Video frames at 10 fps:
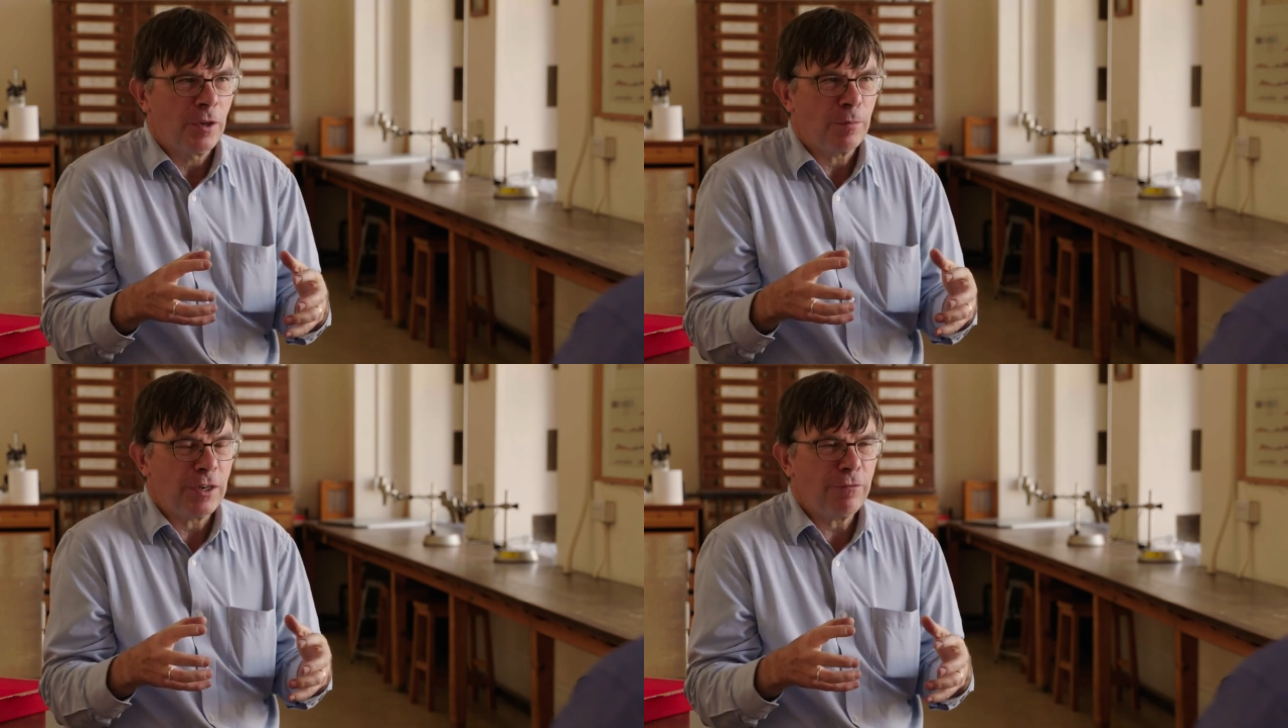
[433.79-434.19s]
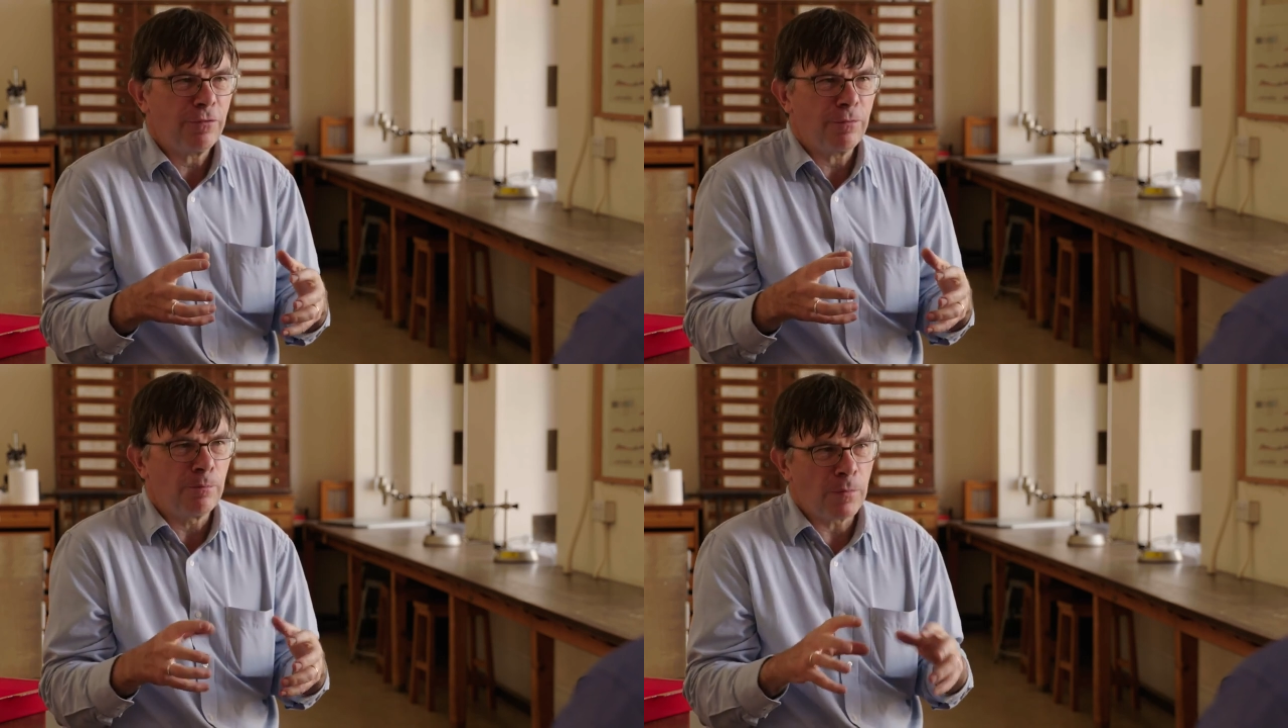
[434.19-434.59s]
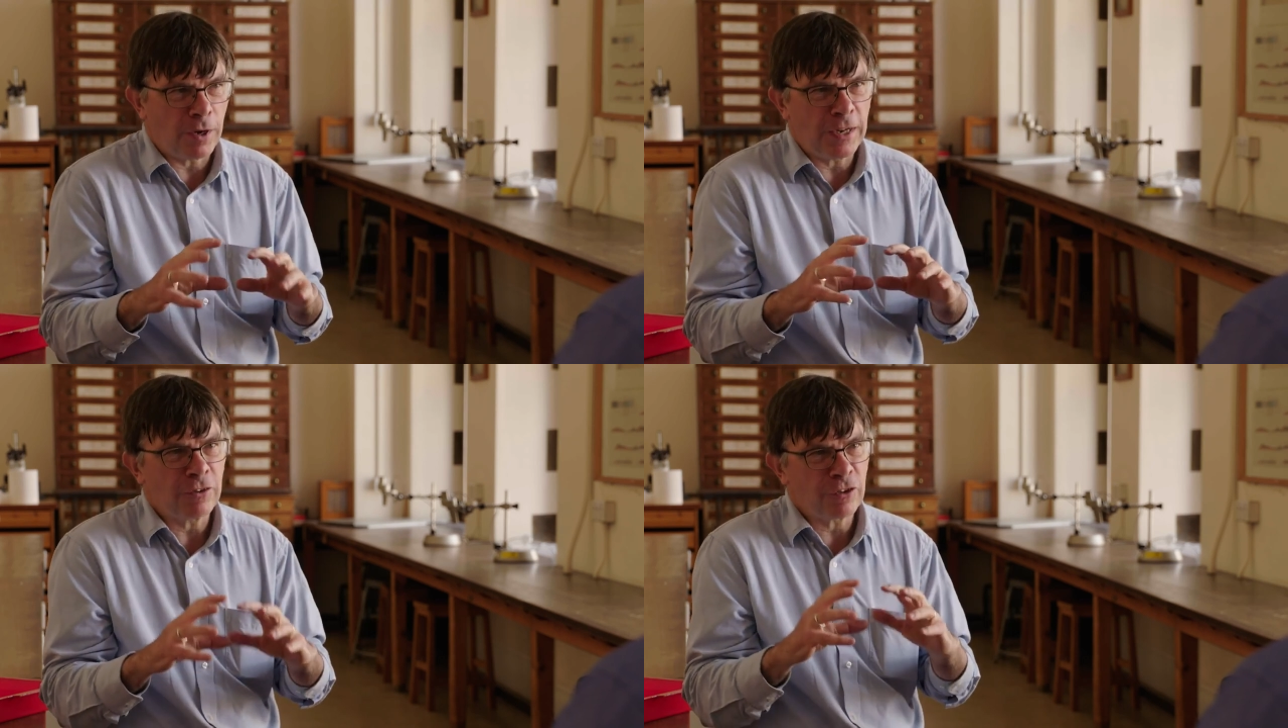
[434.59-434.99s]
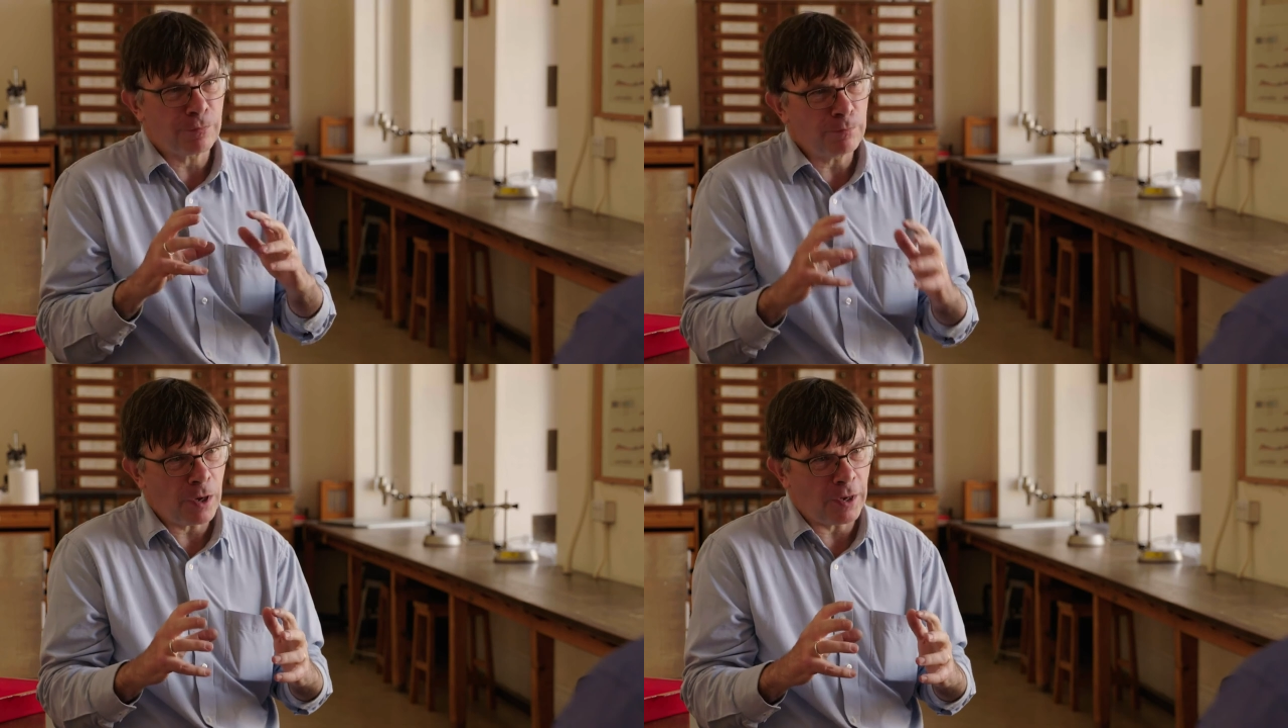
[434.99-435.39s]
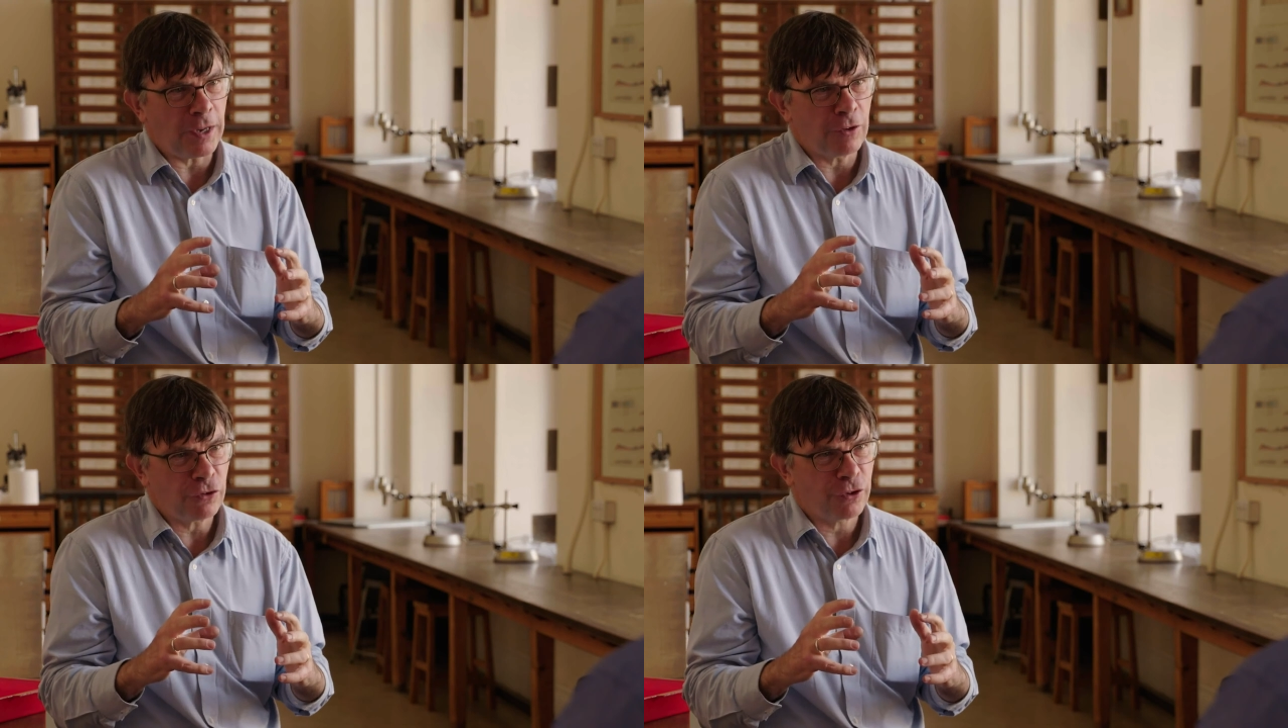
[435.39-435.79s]
But if mind is
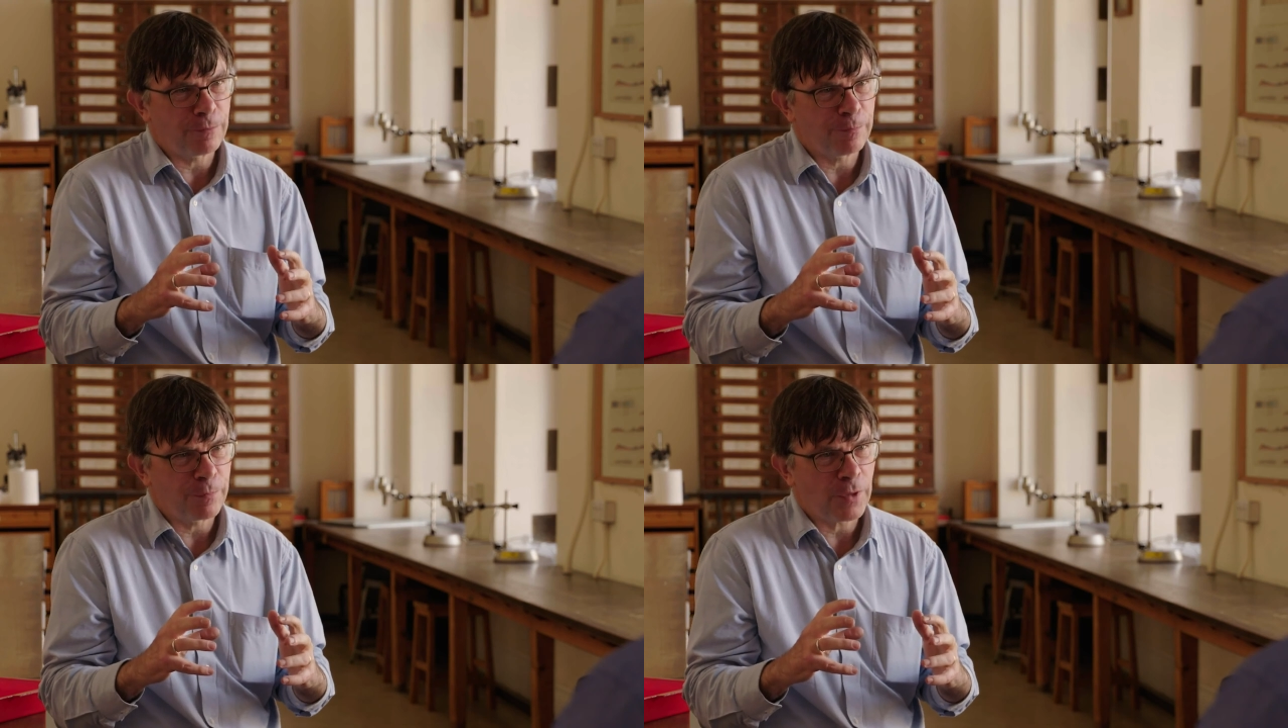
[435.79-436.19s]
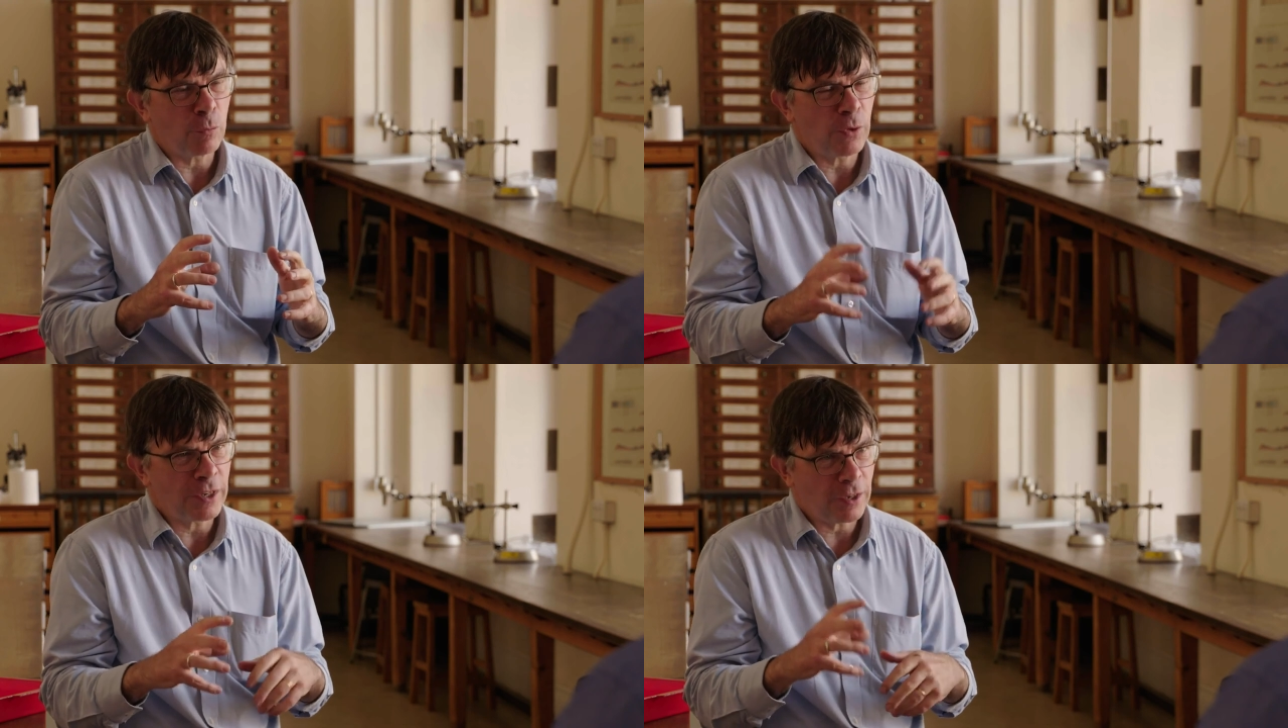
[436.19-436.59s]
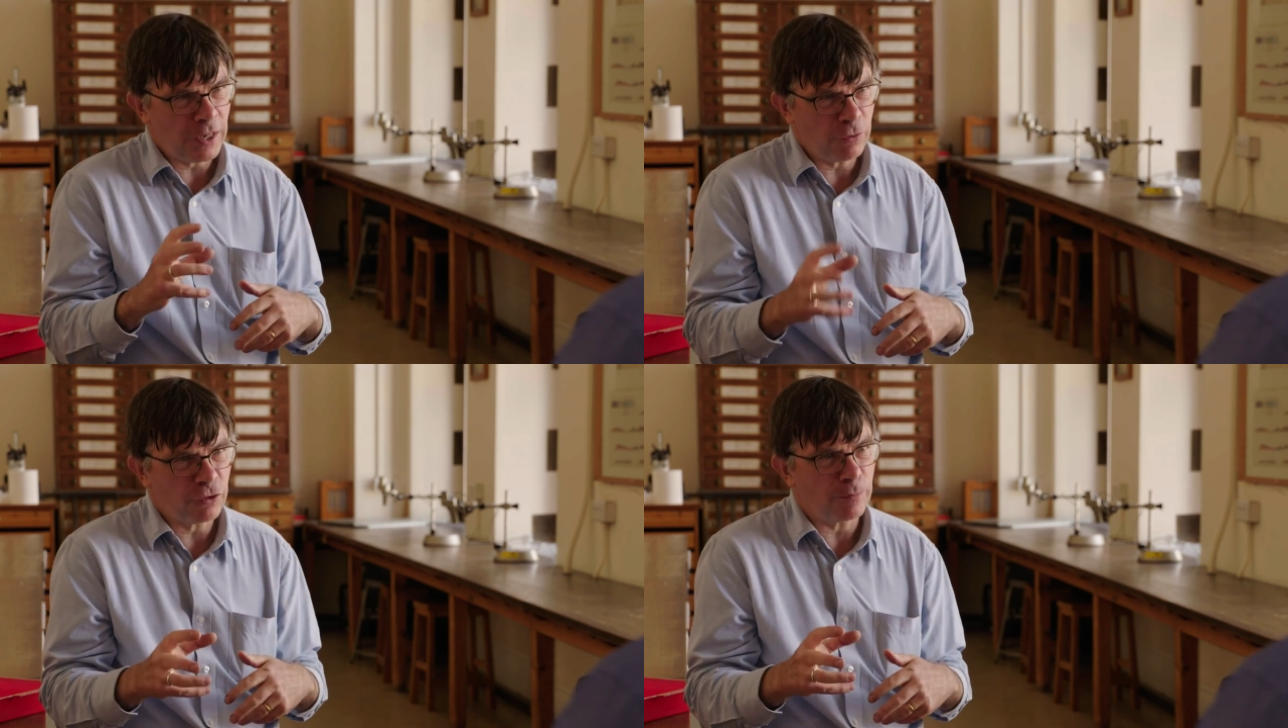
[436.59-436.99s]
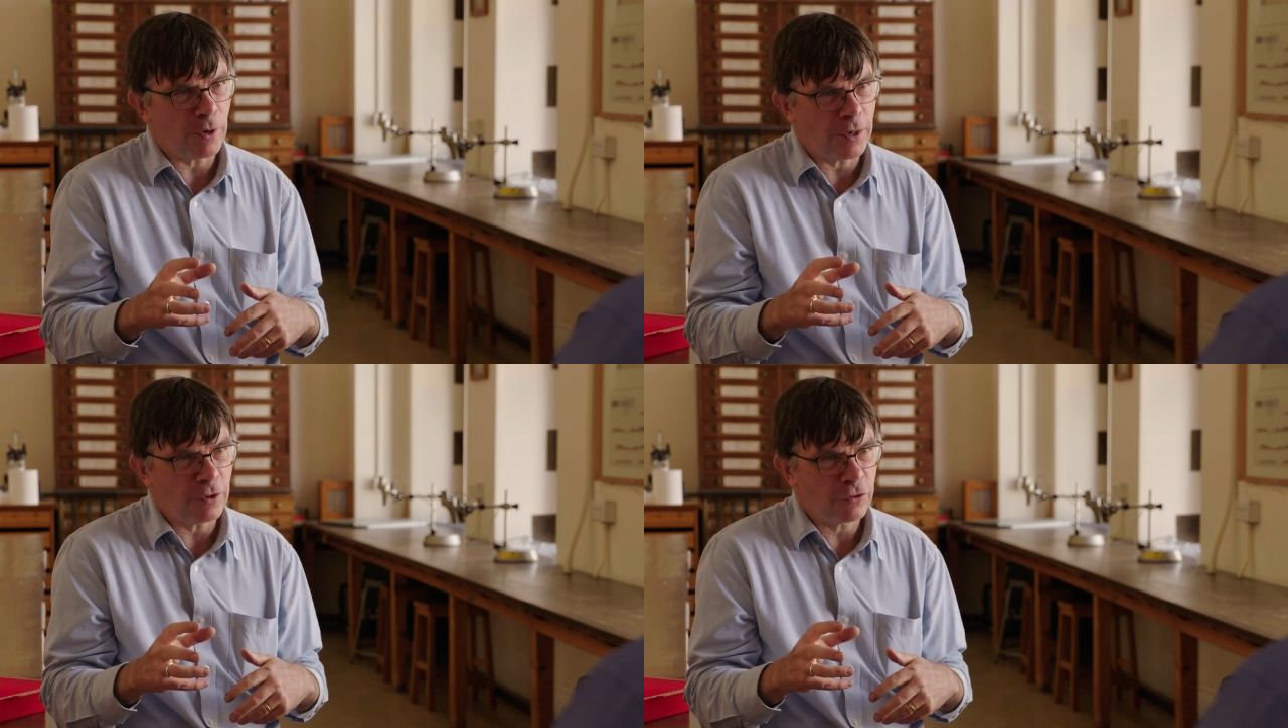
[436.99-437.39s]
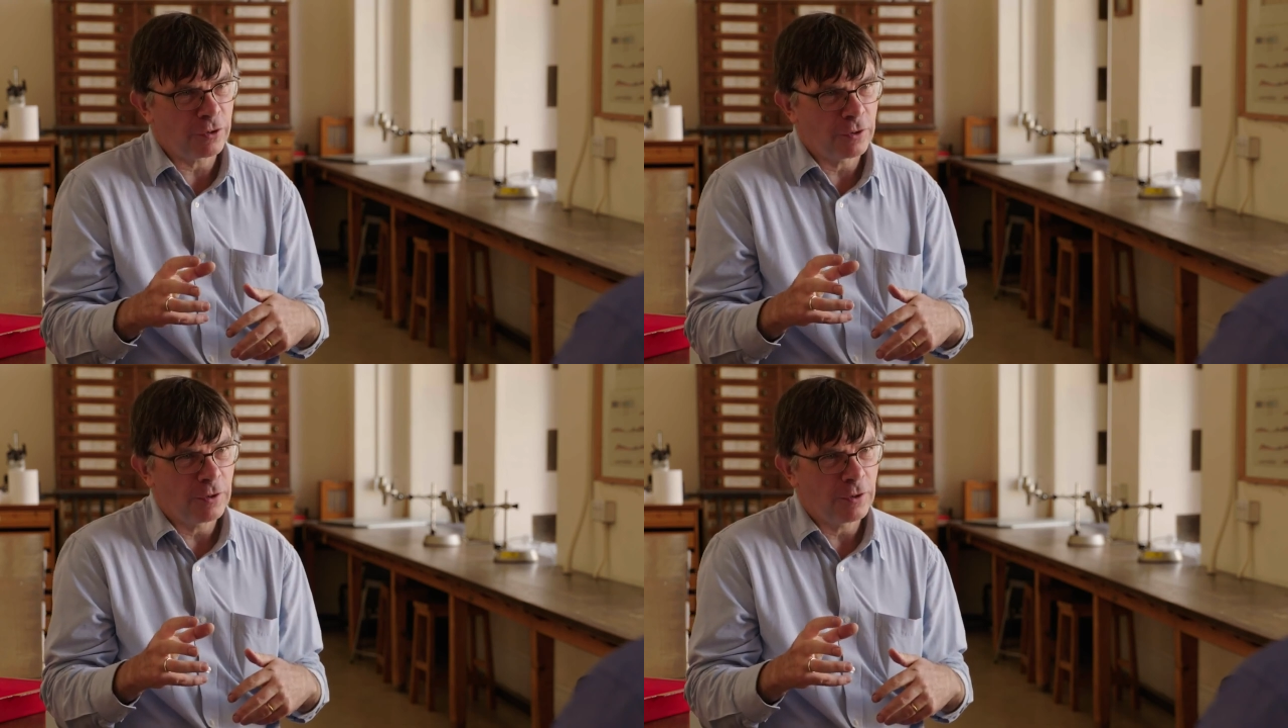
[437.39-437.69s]
mind, and we encounter mind,